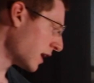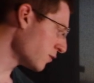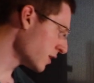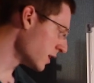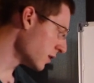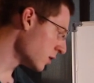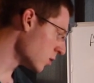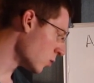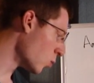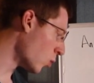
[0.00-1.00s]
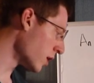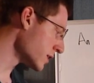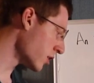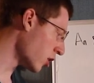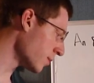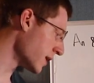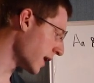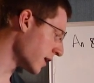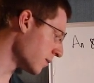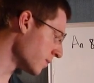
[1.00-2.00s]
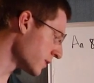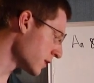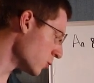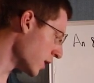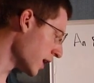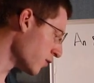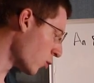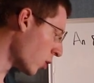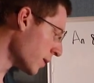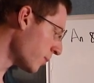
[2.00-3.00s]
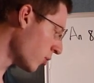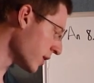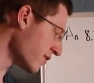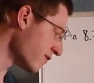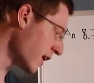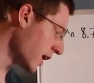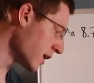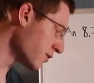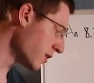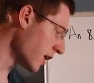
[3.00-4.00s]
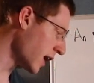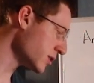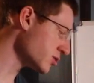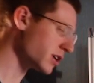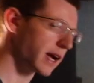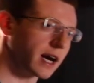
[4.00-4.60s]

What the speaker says: every 1 carbon atom, we have 1.5 hydrogen